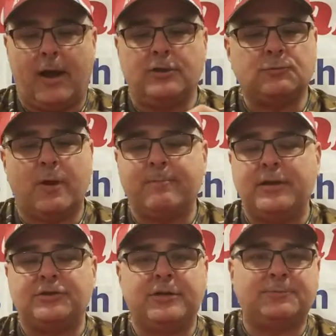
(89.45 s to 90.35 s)
I just want to
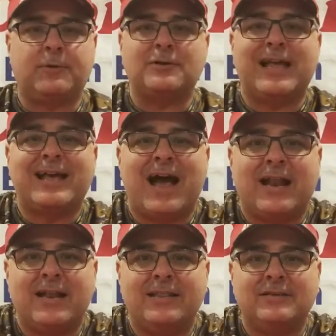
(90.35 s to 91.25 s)
mention this because I got
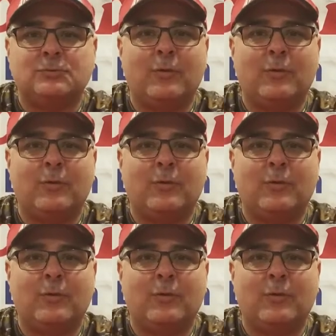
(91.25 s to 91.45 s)
it in this